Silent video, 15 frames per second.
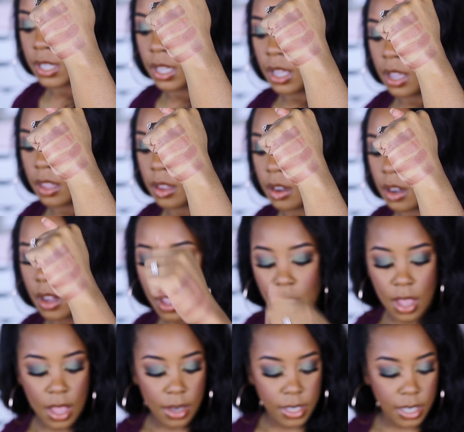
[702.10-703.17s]
together.
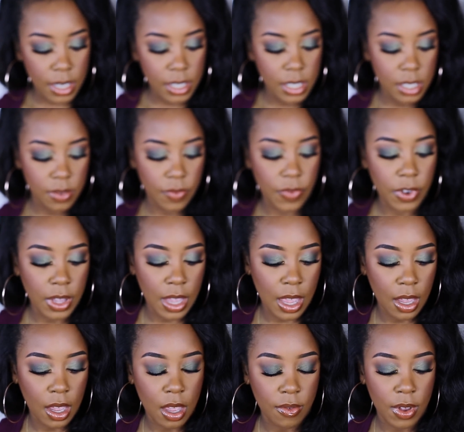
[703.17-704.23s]
Just for the
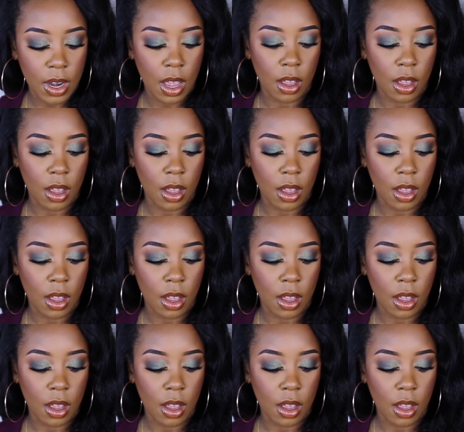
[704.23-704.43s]
heck of it,